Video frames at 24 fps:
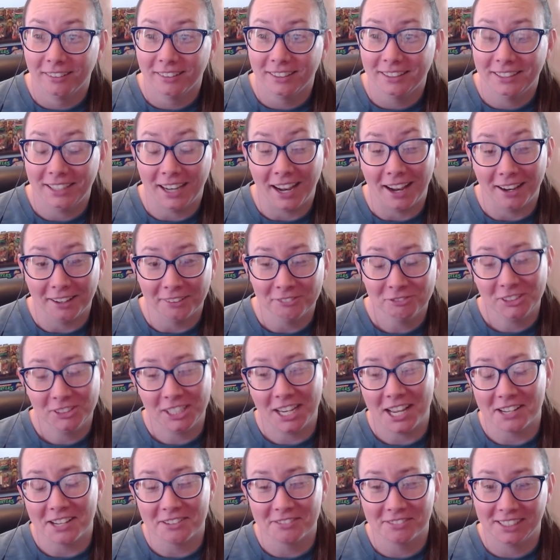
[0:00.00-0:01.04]
Yeah,
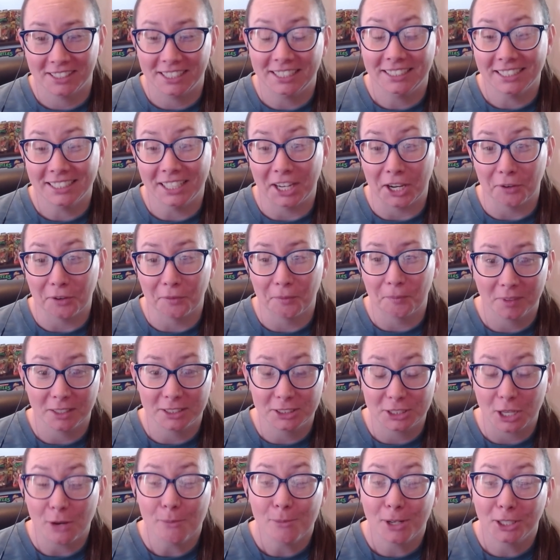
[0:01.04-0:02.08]
yeah, he did.
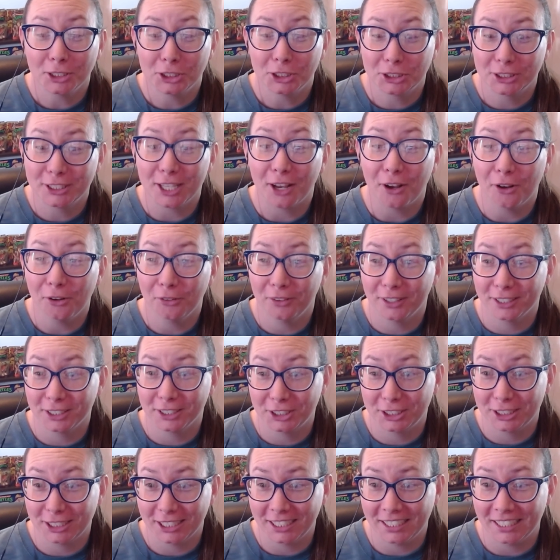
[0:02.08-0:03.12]
So much so that
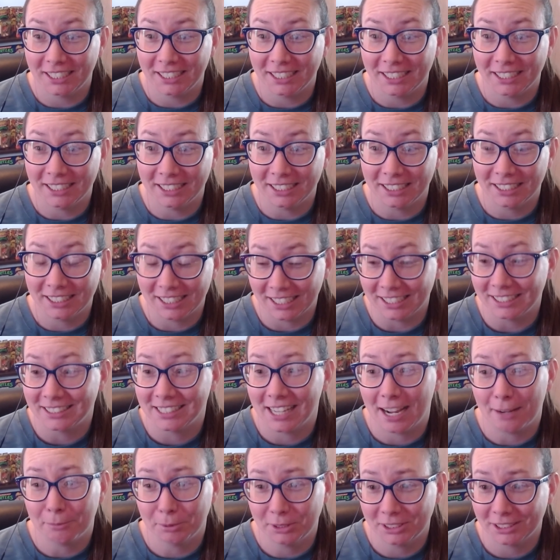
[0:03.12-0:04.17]
she
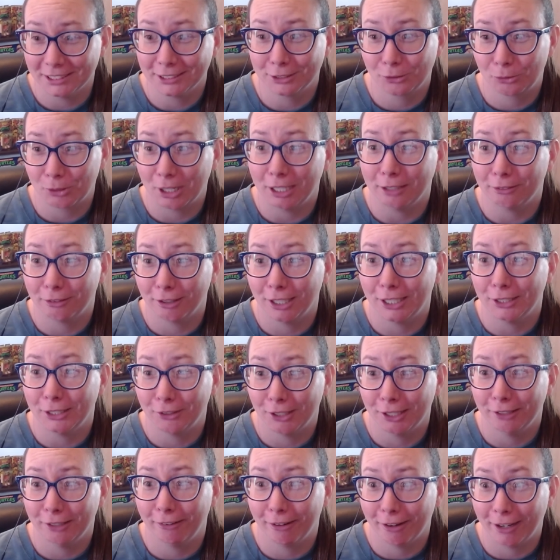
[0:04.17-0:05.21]
kidnaps his great, great,
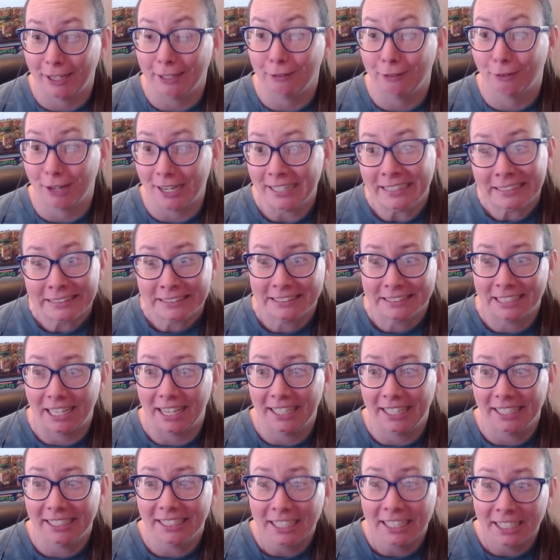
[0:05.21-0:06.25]
great, great
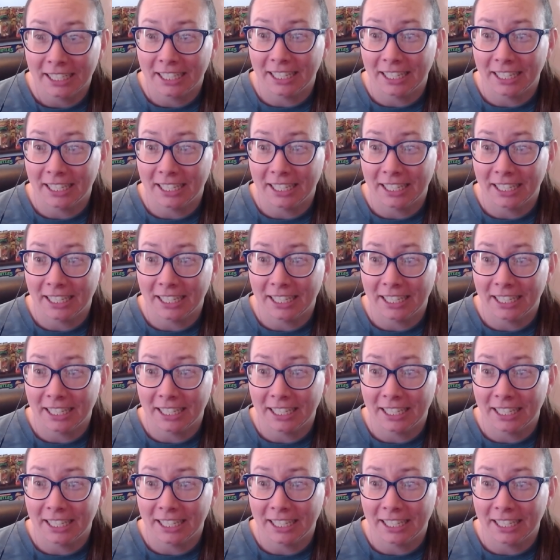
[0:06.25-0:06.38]
grandson